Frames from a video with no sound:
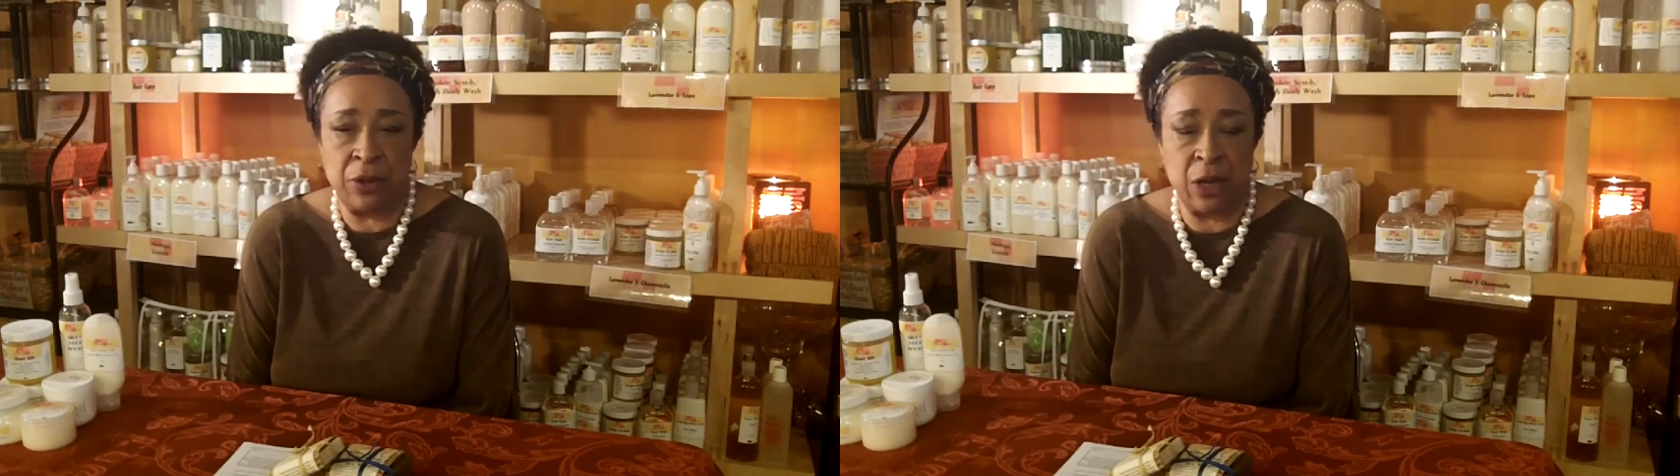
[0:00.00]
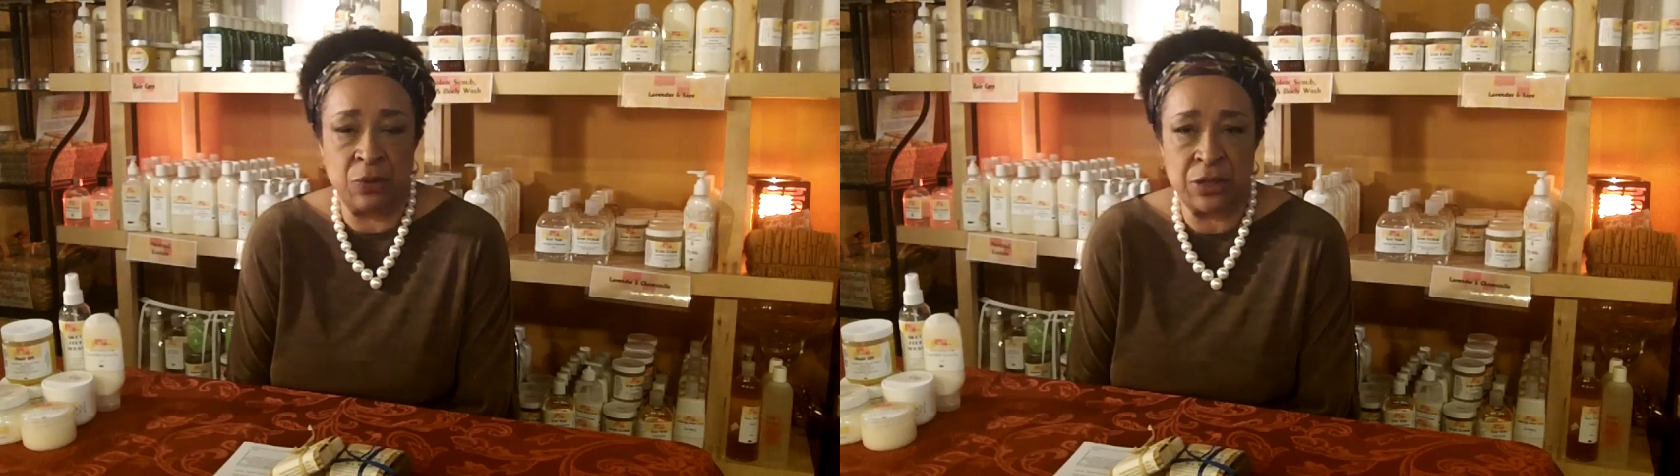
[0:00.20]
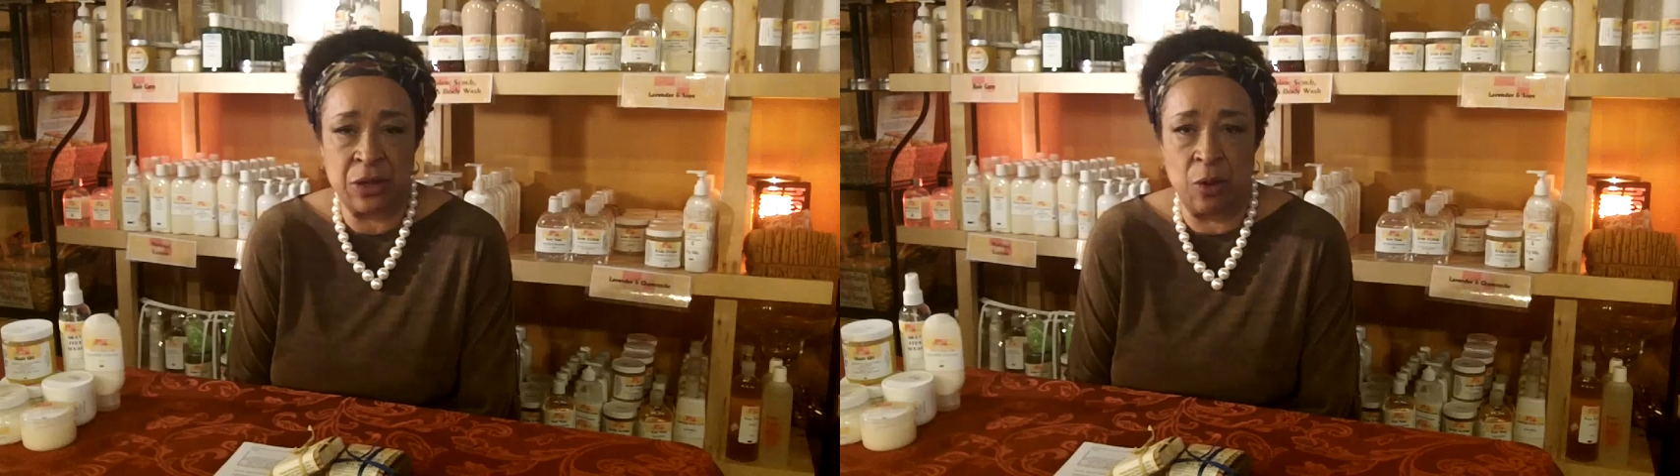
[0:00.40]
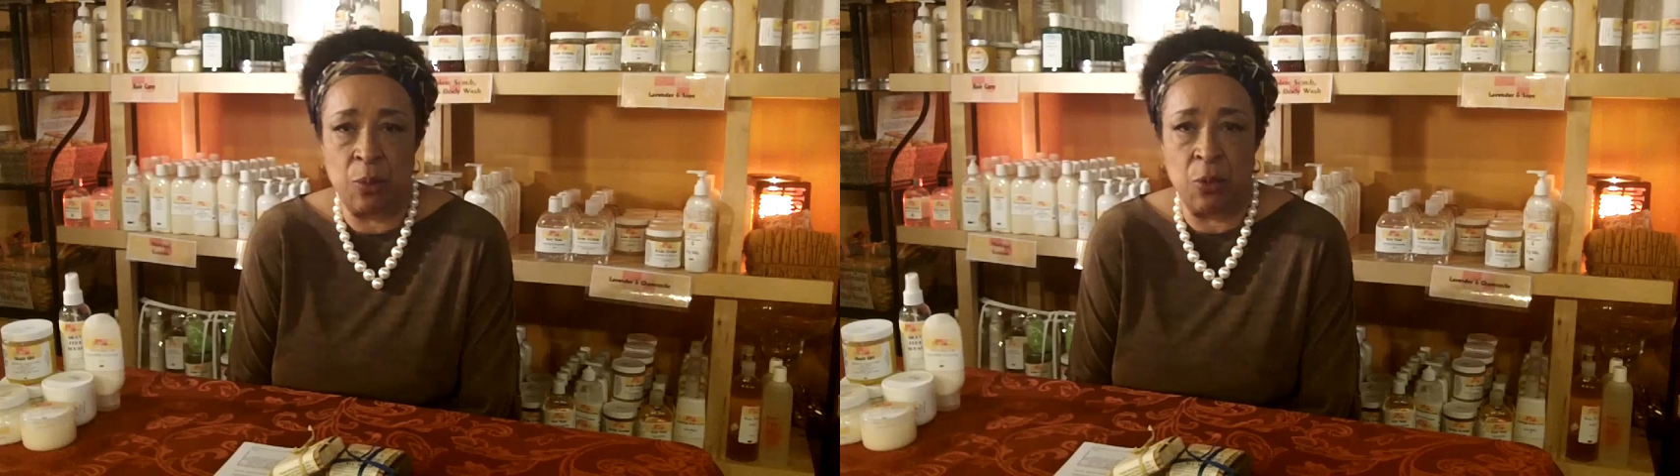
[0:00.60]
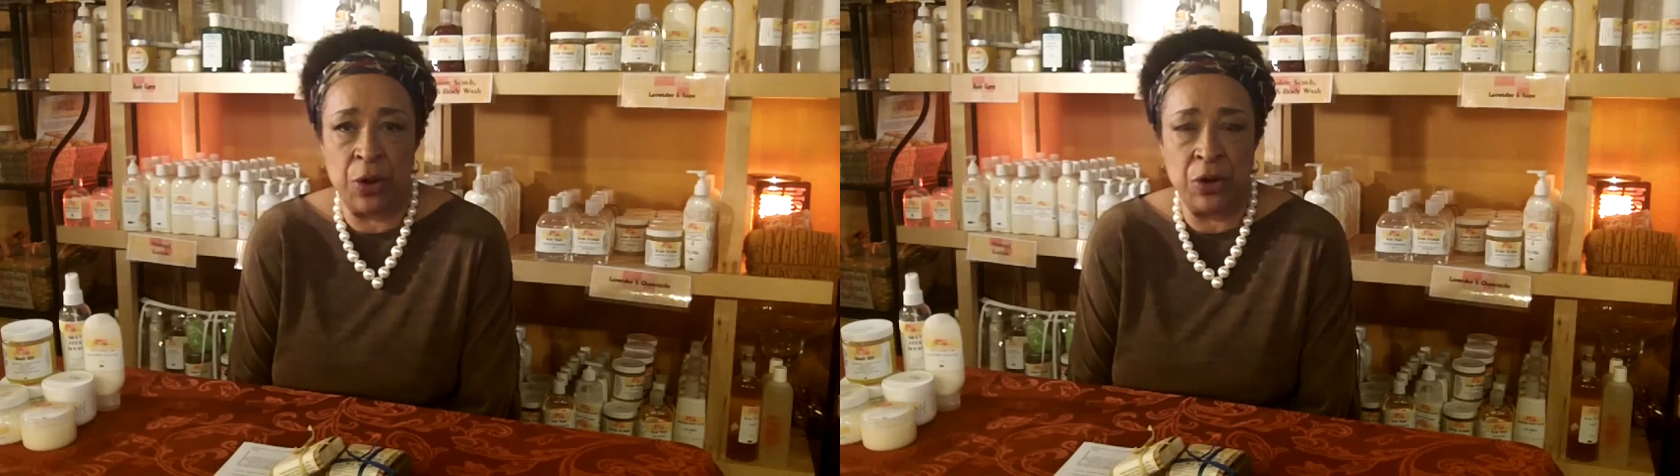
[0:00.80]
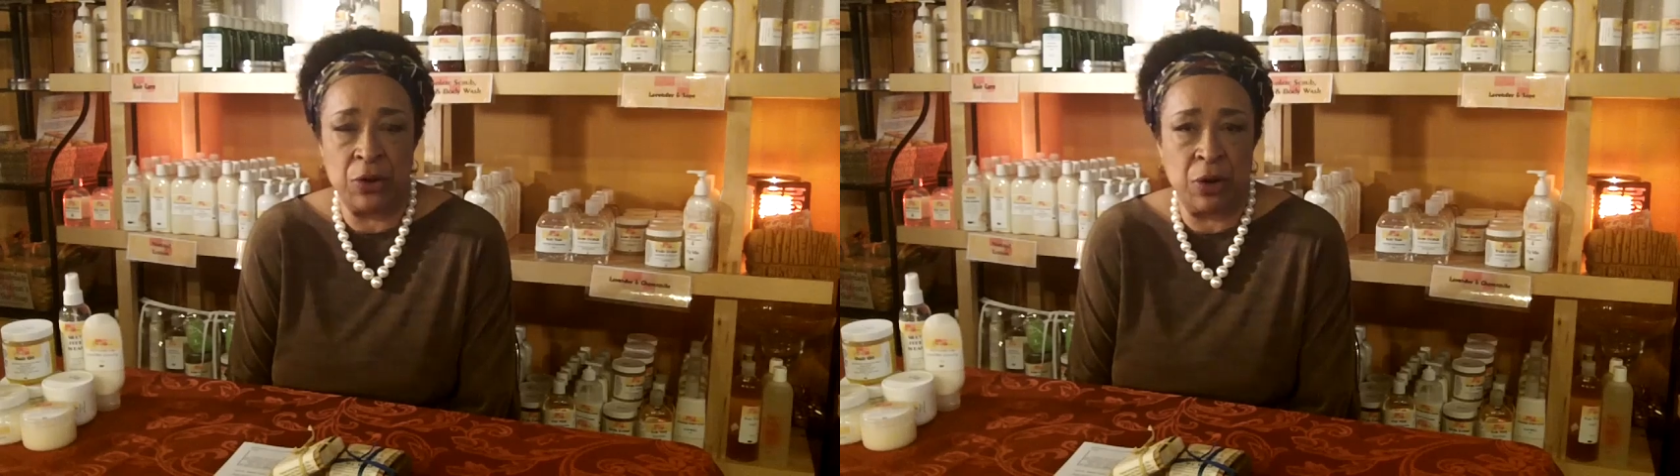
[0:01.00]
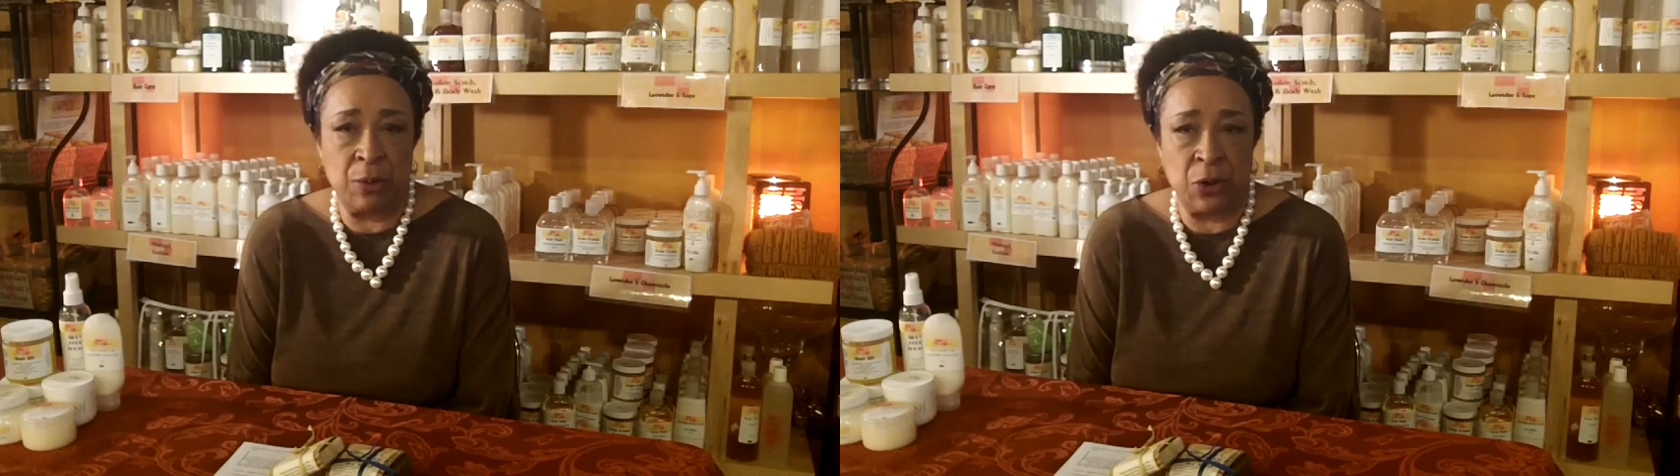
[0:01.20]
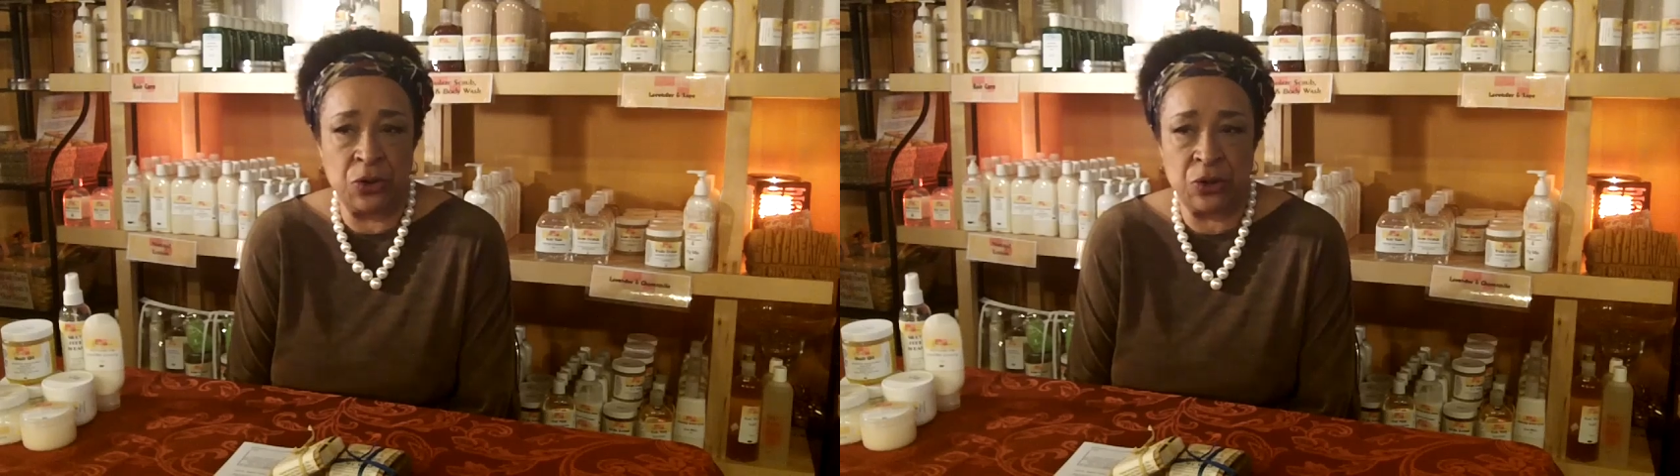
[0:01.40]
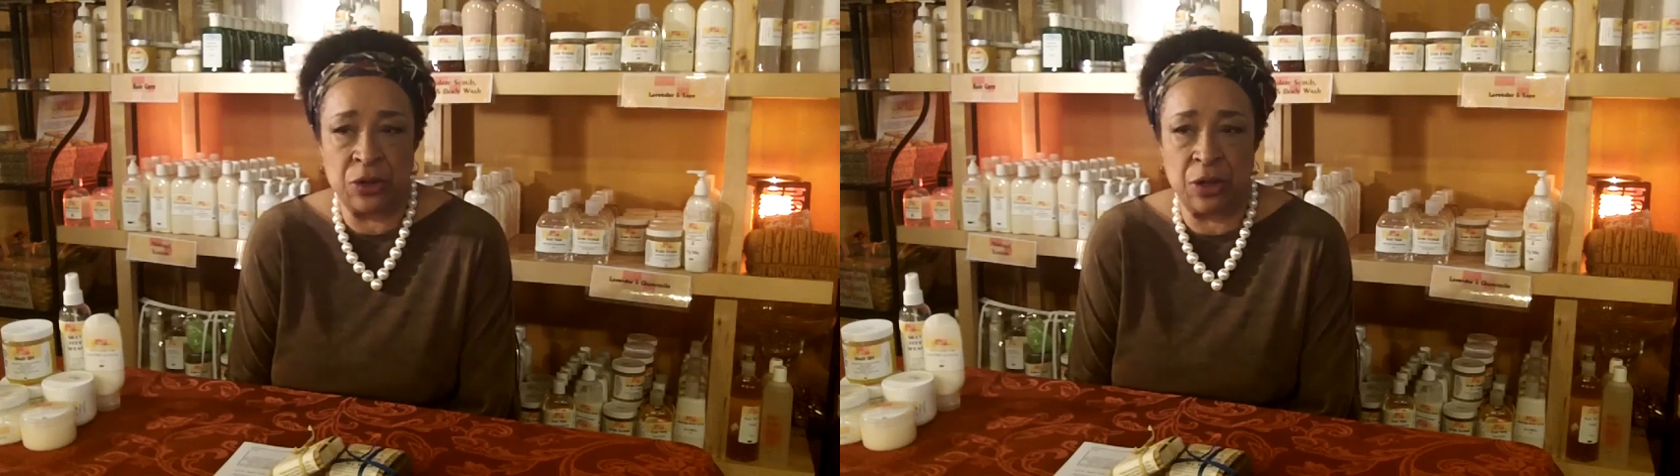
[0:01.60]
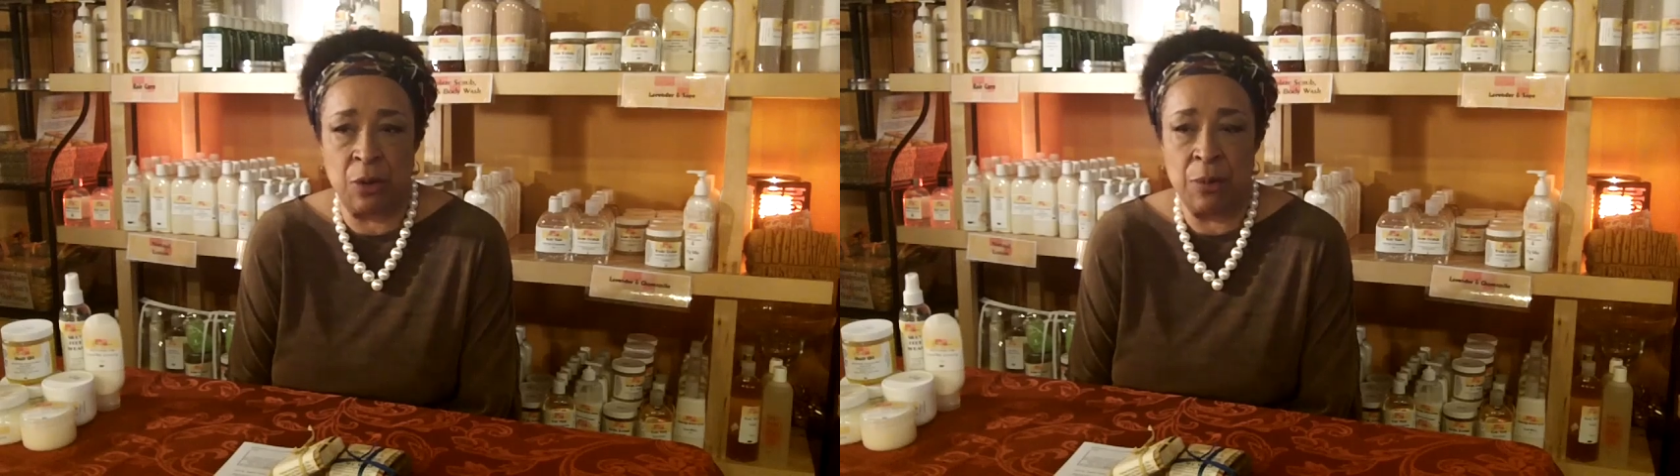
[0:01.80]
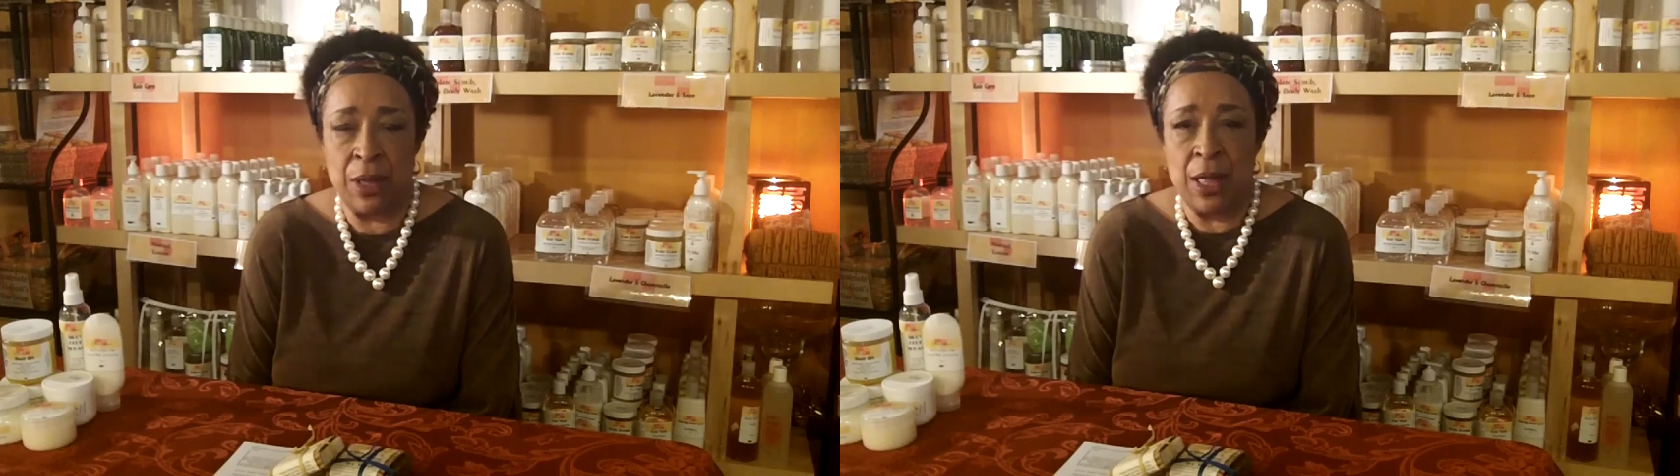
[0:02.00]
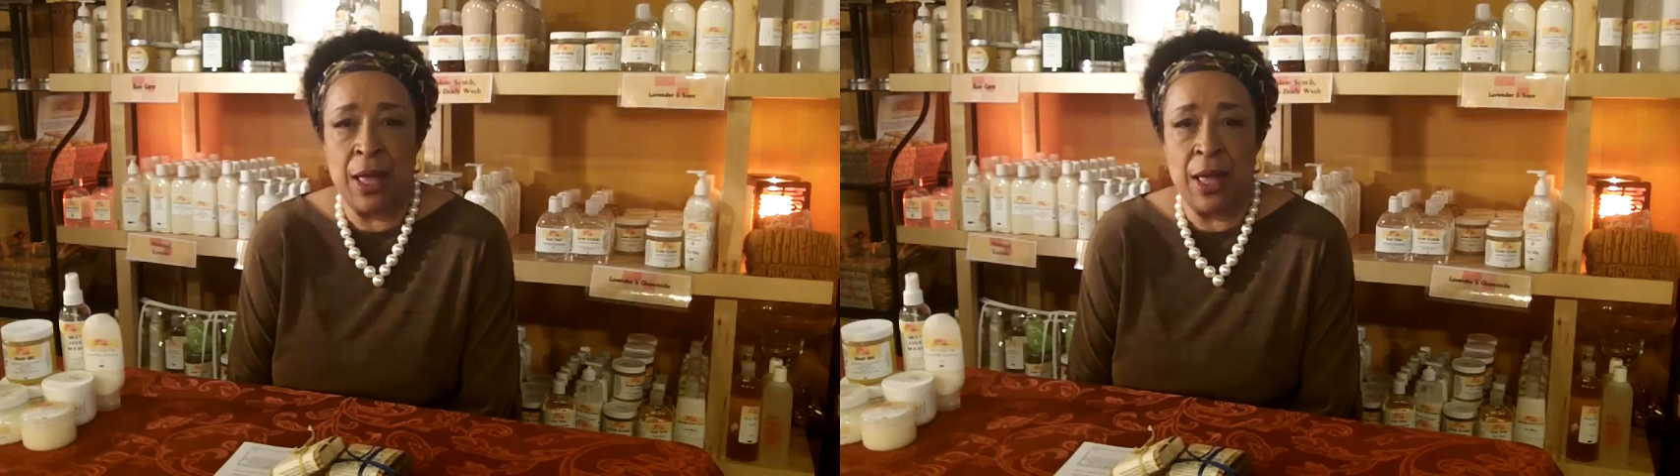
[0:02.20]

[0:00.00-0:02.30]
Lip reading: liquid soap or your commercial soap,